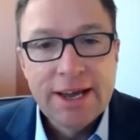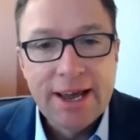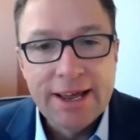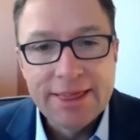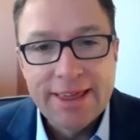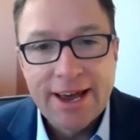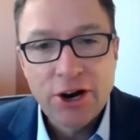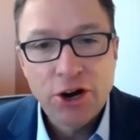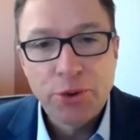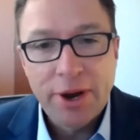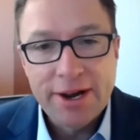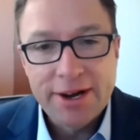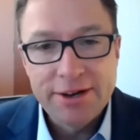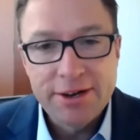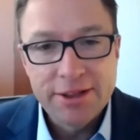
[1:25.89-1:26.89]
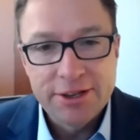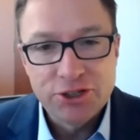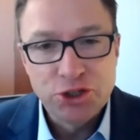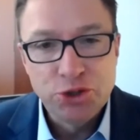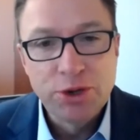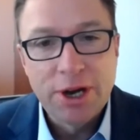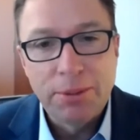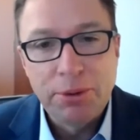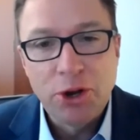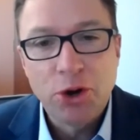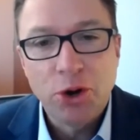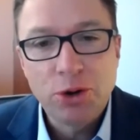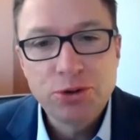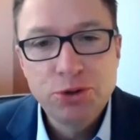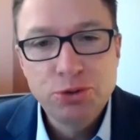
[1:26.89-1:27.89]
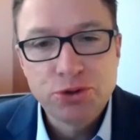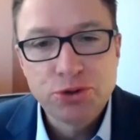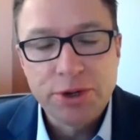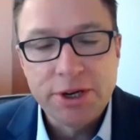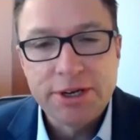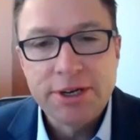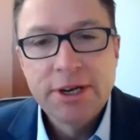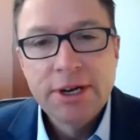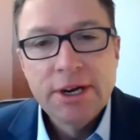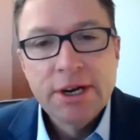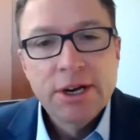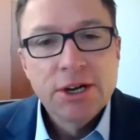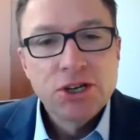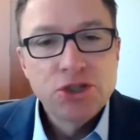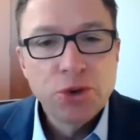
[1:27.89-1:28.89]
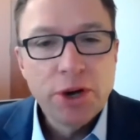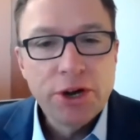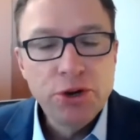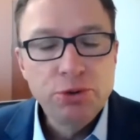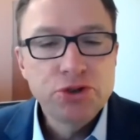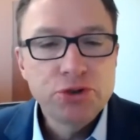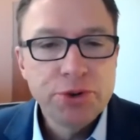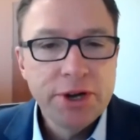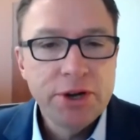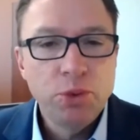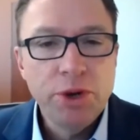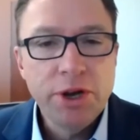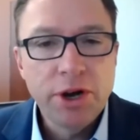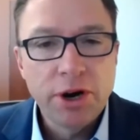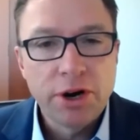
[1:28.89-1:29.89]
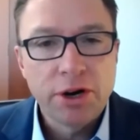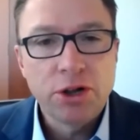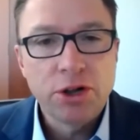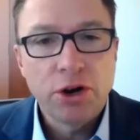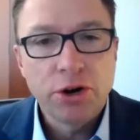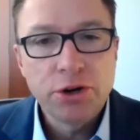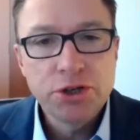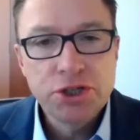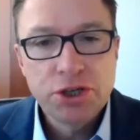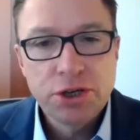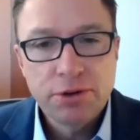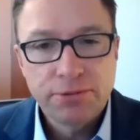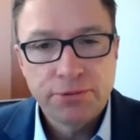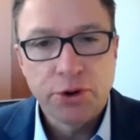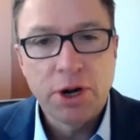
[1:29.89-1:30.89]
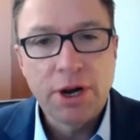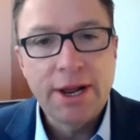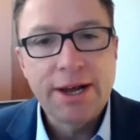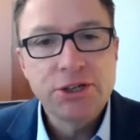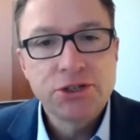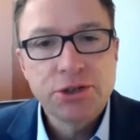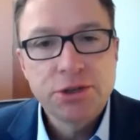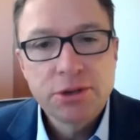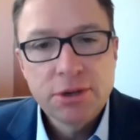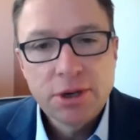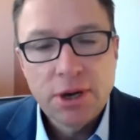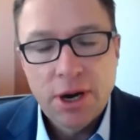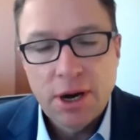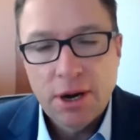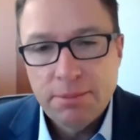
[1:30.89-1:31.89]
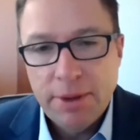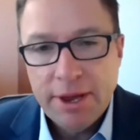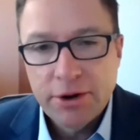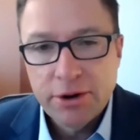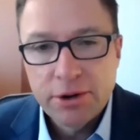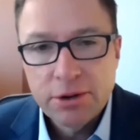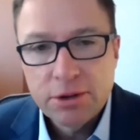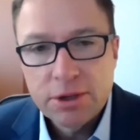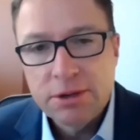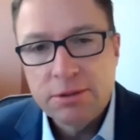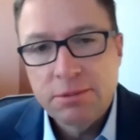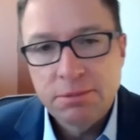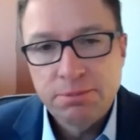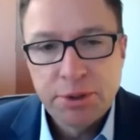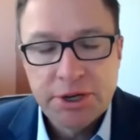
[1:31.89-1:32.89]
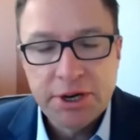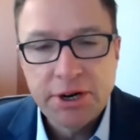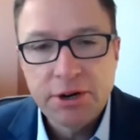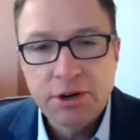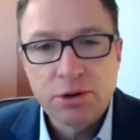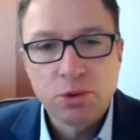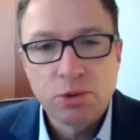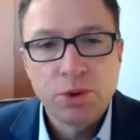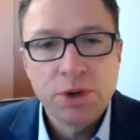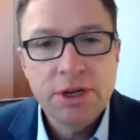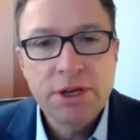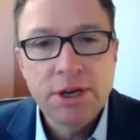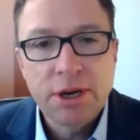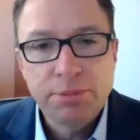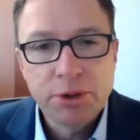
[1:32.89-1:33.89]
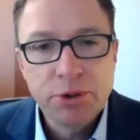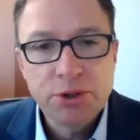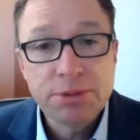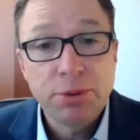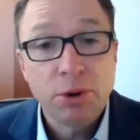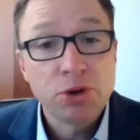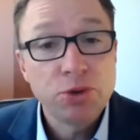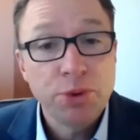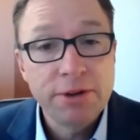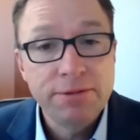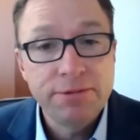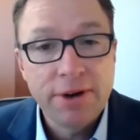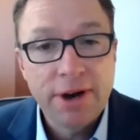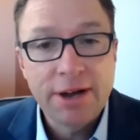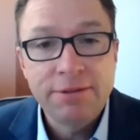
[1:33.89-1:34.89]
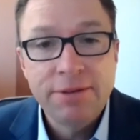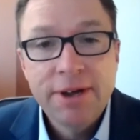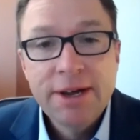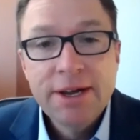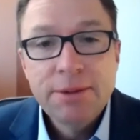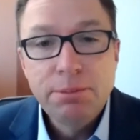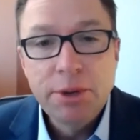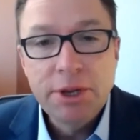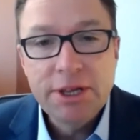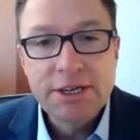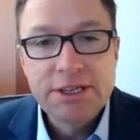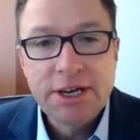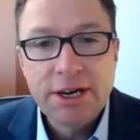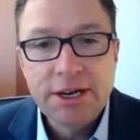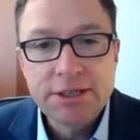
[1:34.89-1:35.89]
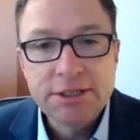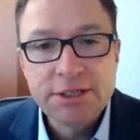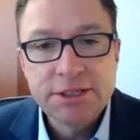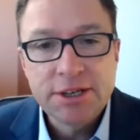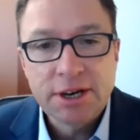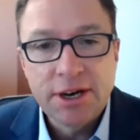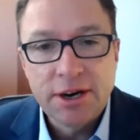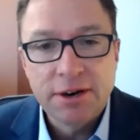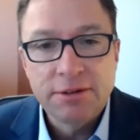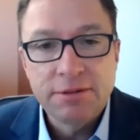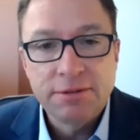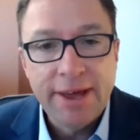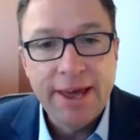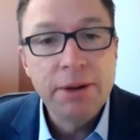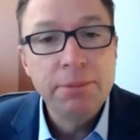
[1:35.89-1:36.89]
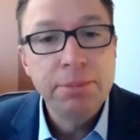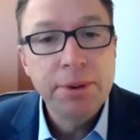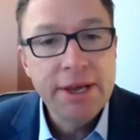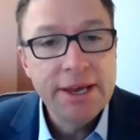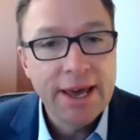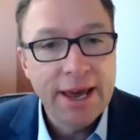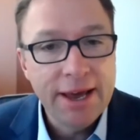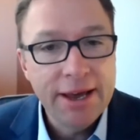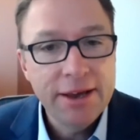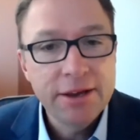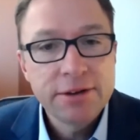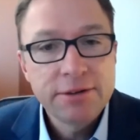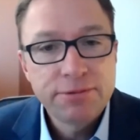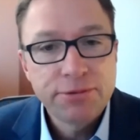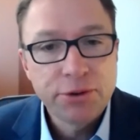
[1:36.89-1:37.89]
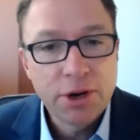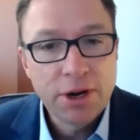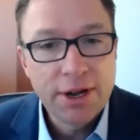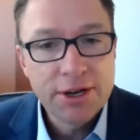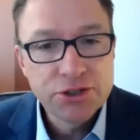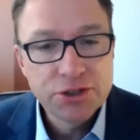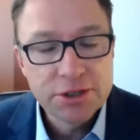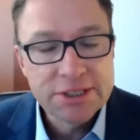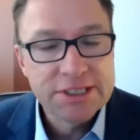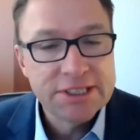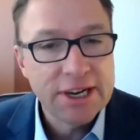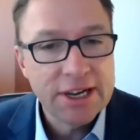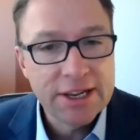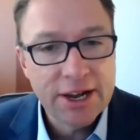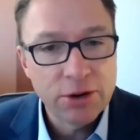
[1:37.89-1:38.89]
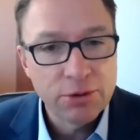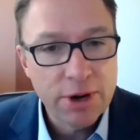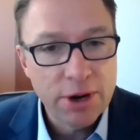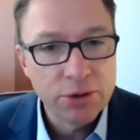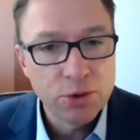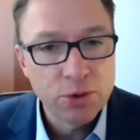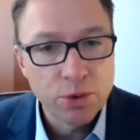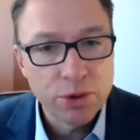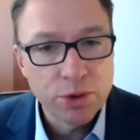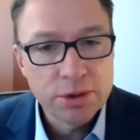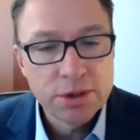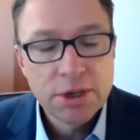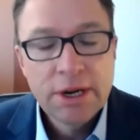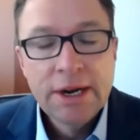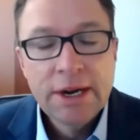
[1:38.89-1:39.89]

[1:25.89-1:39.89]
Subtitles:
and that created this new company called Nutrien. So at Nutrien, we are a large fertilizer maker. In particular, we produce about 25 million tons of NPK fertilizer and sell that around the world.